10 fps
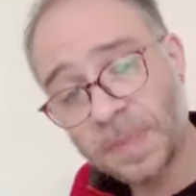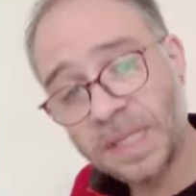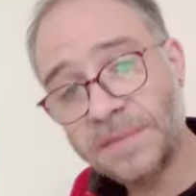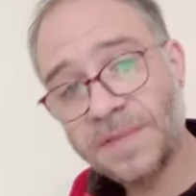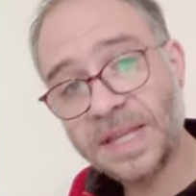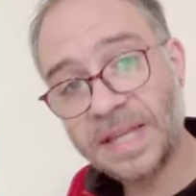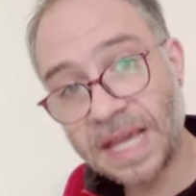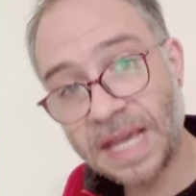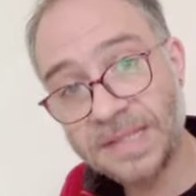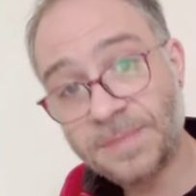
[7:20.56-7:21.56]
if I
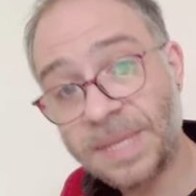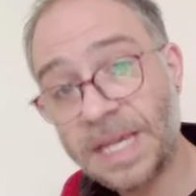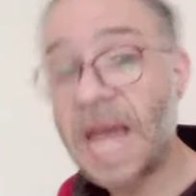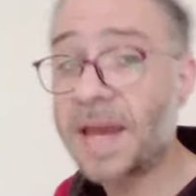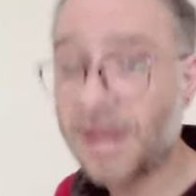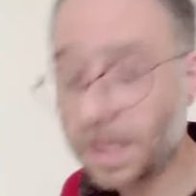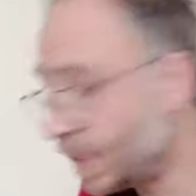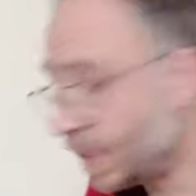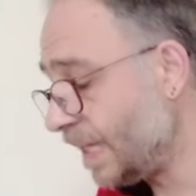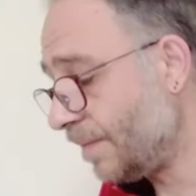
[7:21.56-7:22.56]
believe that A is B
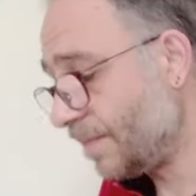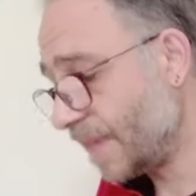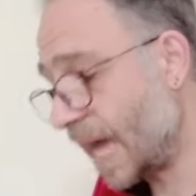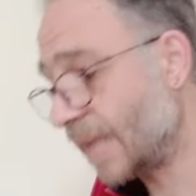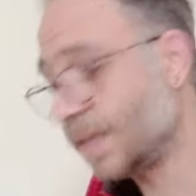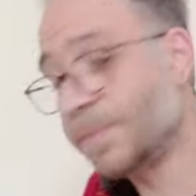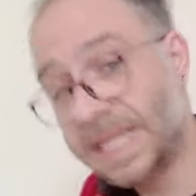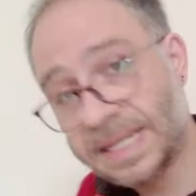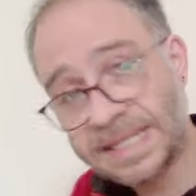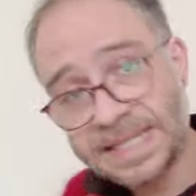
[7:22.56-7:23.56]
and I believe
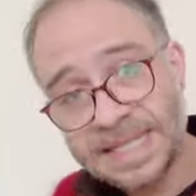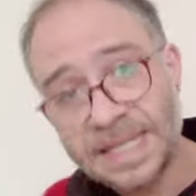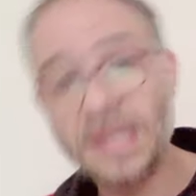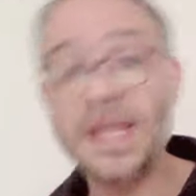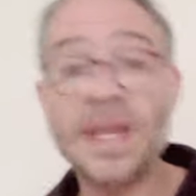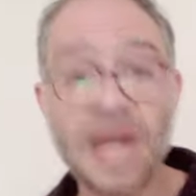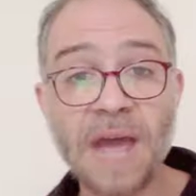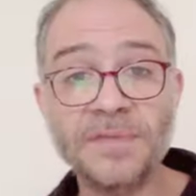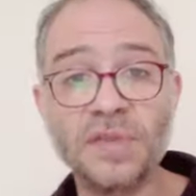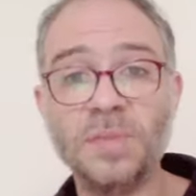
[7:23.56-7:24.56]
that B is C,
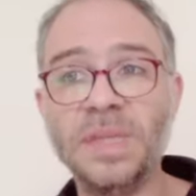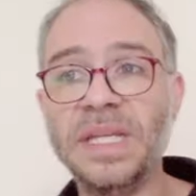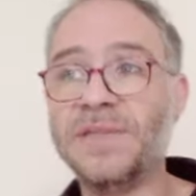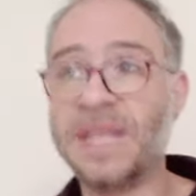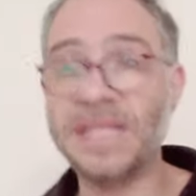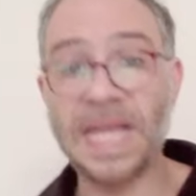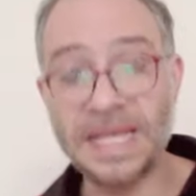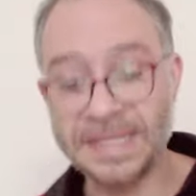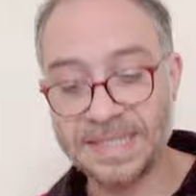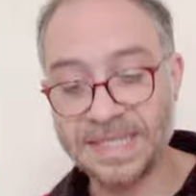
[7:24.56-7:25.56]
then I have to
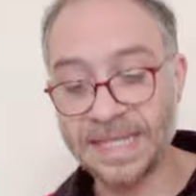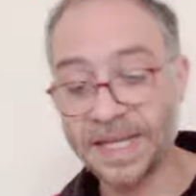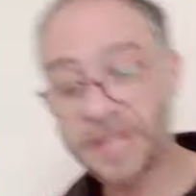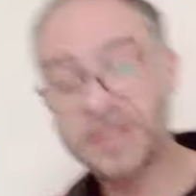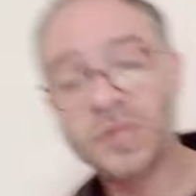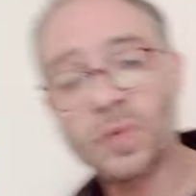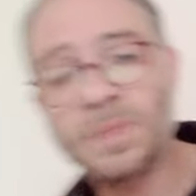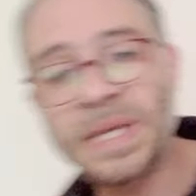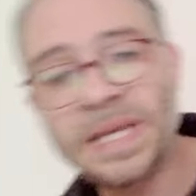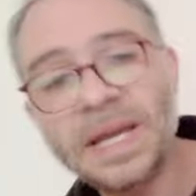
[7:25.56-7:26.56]
believe that A is C.
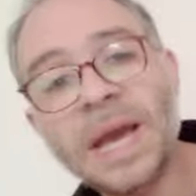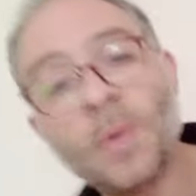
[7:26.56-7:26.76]
This would